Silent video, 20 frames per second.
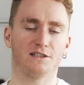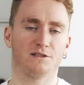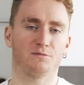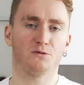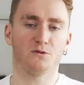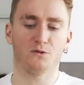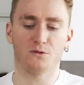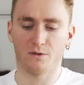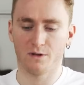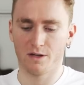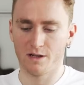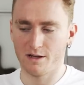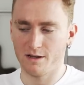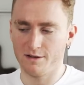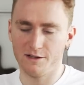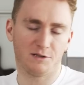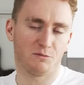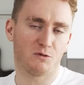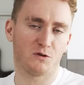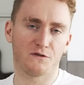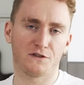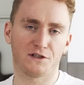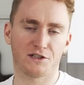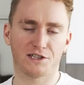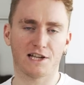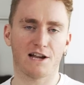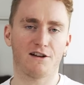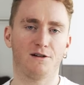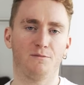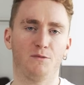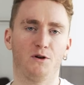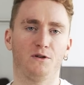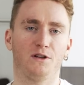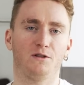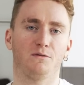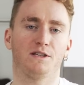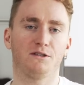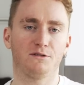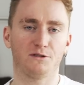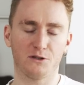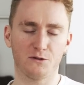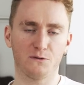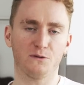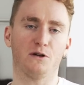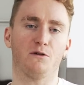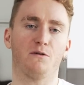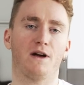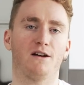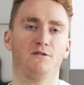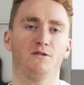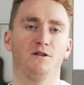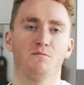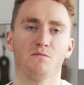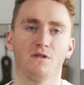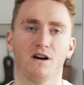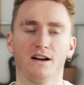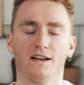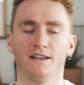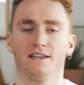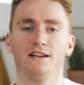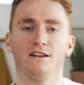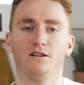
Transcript: There's more of a ceremony when you do go out and buy,